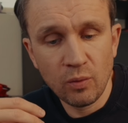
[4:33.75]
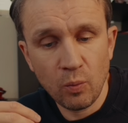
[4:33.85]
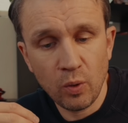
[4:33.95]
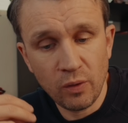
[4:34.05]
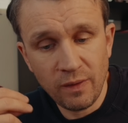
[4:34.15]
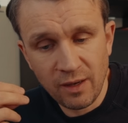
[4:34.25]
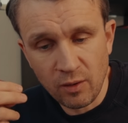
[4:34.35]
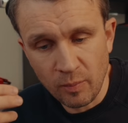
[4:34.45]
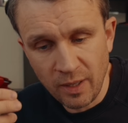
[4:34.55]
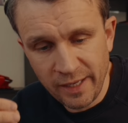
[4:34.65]
What do they
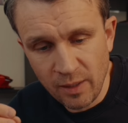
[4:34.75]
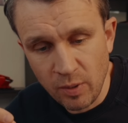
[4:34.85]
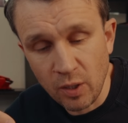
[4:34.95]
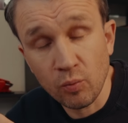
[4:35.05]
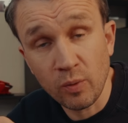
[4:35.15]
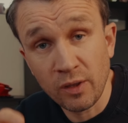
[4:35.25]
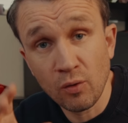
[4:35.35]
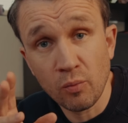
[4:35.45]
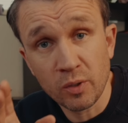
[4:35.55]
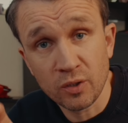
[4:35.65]
complain about when
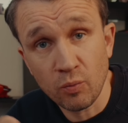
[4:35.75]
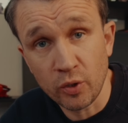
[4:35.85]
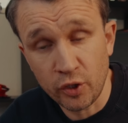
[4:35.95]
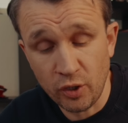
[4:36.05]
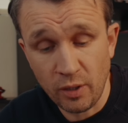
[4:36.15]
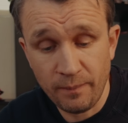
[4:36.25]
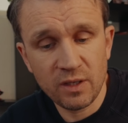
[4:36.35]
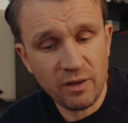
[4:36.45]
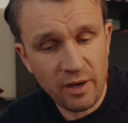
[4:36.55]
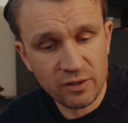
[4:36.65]
no one's watching?
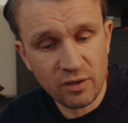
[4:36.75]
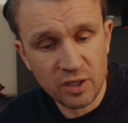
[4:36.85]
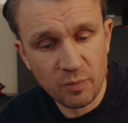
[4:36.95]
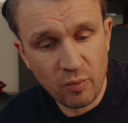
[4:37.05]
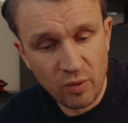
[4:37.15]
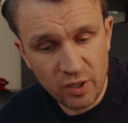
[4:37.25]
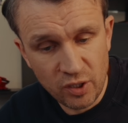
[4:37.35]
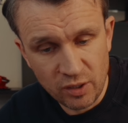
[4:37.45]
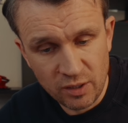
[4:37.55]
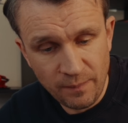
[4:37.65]
Desires and
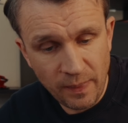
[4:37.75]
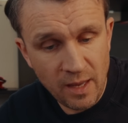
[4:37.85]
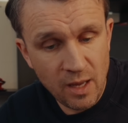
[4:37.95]
aspirations.